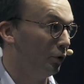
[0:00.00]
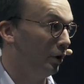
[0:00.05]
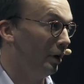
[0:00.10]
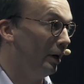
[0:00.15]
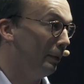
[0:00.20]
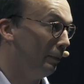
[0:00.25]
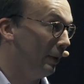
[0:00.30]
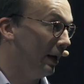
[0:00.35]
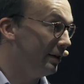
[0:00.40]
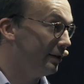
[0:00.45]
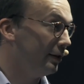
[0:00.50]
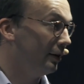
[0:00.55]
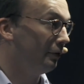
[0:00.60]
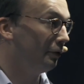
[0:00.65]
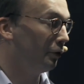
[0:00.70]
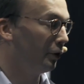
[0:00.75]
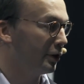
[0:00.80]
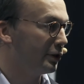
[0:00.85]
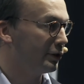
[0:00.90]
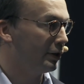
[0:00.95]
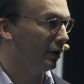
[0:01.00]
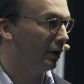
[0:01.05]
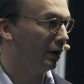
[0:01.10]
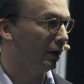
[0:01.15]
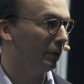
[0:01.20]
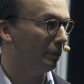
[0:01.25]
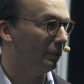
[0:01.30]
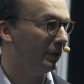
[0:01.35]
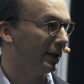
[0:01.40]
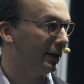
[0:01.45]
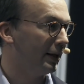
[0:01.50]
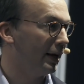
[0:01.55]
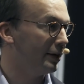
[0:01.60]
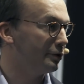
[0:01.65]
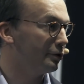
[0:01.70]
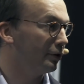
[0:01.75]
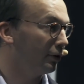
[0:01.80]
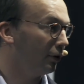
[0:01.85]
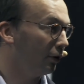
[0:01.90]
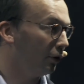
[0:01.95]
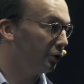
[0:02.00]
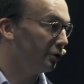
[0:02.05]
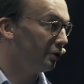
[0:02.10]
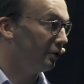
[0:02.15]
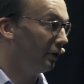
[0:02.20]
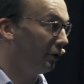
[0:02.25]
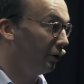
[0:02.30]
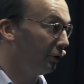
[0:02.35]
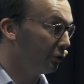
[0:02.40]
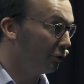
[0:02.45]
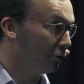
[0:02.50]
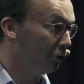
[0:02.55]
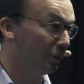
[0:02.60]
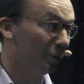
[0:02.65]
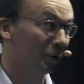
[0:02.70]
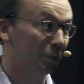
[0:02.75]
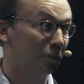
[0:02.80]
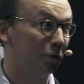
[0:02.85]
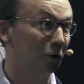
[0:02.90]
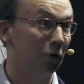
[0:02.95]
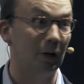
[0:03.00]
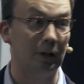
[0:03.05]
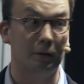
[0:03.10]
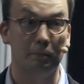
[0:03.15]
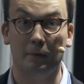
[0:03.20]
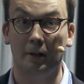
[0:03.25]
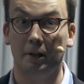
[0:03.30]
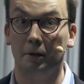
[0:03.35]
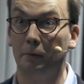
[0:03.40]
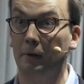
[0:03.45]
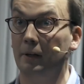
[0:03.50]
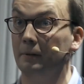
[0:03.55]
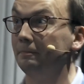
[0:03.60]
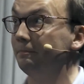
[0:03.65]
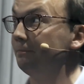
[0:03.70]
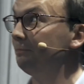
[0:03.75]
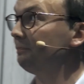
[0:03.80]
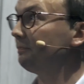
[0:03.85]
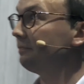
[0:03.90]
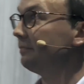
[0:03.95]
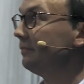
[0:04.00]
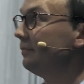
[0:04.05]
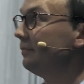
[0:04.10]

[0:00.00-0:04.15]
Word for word: is pretty amazing for a startup that hasn't launched a consumer product, by the way.